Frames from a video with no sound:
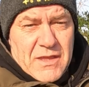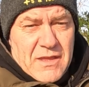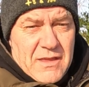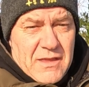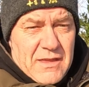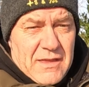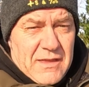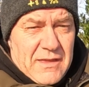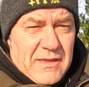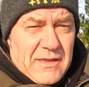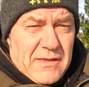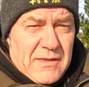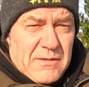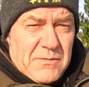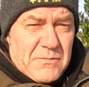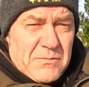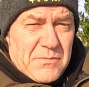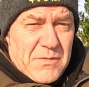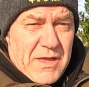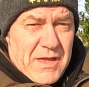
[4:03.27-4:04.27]

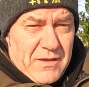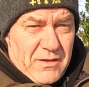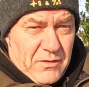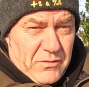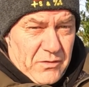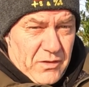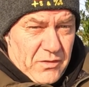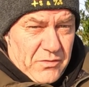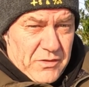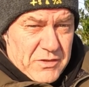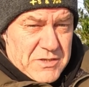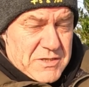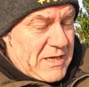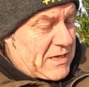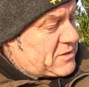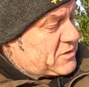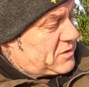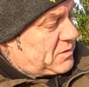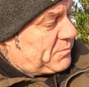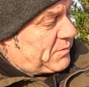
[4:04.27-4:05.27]
and on the
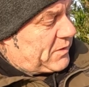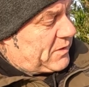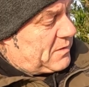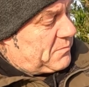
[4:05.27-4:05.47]
session I'm on at the